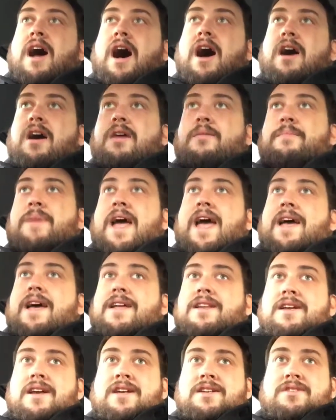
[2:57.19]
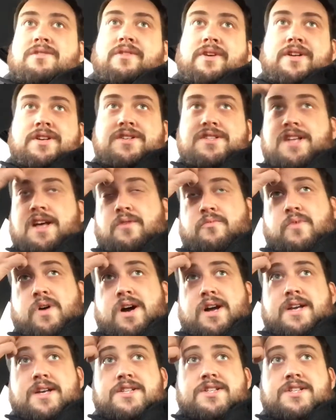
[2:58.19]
and you'll understand why.